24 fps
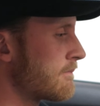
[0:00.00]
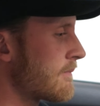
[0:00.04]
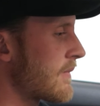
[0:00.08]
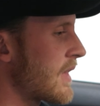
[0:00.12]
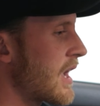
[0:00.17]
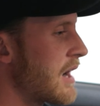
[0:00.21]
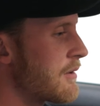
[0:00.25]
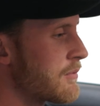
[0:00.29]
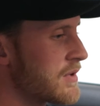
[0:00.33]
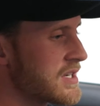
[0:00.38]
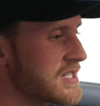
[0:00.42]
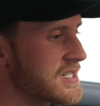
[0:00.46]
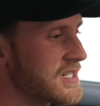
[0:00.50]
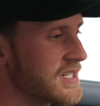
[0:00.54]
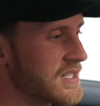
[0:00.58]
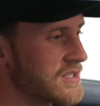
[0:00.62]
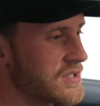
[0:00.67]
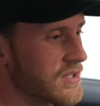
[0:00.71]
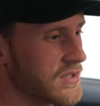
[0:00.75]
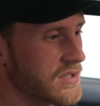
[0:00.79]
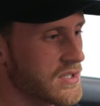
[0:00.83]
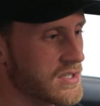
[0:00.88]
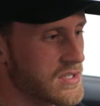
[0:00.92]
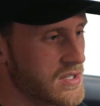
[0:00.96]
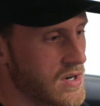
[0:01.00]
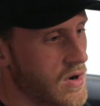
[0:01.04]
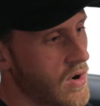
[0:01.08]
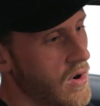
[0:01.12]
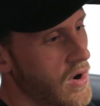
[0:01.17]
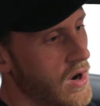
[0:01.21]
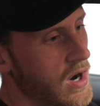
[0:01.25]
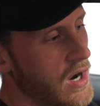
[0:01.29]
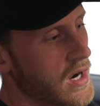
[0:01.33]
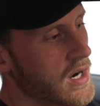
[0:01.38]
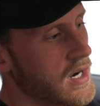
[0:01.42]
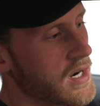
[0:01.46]
I recently took this
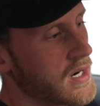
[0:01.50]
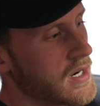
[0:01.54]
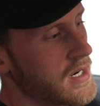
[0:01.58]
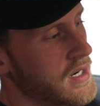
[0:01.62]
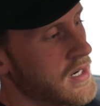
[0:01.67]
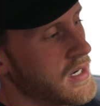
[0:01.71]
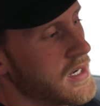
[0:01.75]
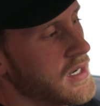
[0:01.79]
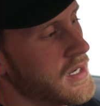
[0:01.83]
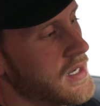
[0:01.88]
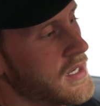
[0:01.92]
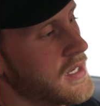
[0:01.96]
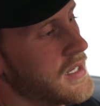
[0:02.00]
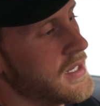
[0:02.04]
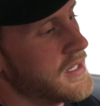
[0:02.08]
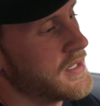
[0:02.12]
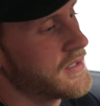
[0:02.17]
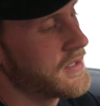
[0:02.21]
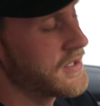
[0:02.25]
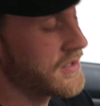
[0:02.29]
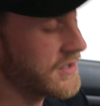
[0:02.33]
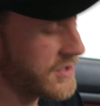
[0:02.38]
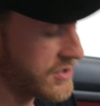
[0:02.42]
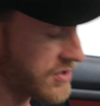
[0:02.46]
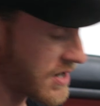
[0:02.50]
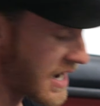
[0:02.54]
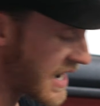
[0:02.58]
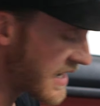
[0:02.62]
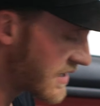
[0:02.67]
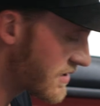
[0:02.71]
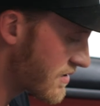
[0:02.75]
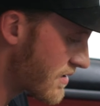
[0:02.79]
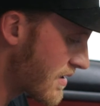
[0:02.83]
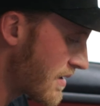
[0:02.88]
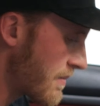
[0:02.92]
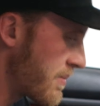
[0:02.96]
car to the drag
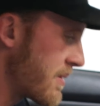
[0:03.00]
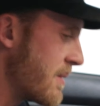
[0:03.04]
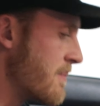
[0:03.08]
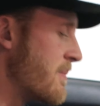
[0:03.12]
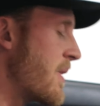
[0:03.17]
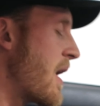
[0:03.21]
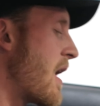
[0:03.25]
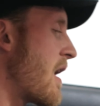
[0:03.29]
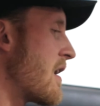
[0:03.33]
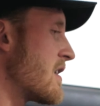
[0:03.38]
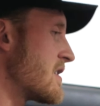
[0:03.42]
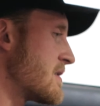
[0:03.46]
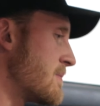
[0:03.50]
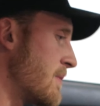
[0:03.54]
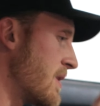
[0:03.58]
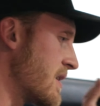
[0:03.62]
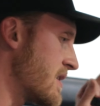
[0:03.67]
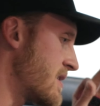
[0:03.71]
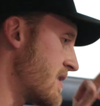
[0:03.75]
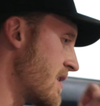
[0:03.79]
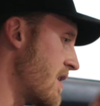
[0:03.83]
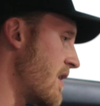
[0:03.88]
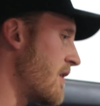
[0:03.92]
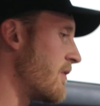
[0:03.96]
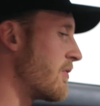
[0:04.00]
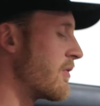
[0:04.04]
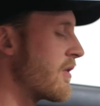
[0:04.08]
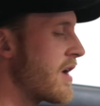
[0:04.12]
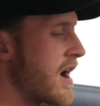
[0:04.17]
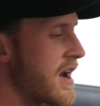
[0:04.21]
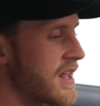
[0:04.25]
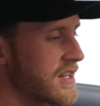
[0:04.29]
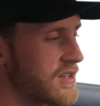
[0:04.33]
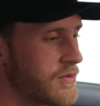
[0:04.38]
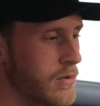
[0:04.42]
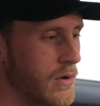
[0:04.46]
strip, embarrassed myself,
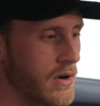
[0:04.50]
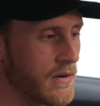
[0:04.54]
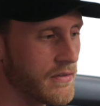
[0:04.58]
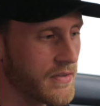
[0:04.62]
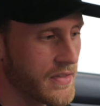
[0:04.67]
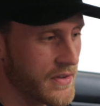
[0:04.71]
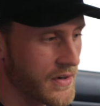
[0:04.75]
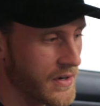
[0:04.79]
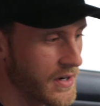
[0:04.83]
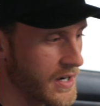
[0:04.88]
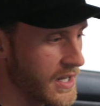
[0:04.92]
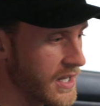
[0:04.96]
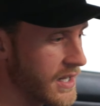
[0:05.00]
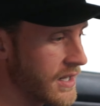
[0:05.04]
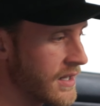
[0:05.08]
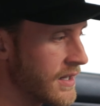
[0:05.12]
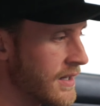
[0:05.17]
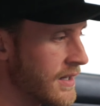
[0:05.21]
ran at 1230.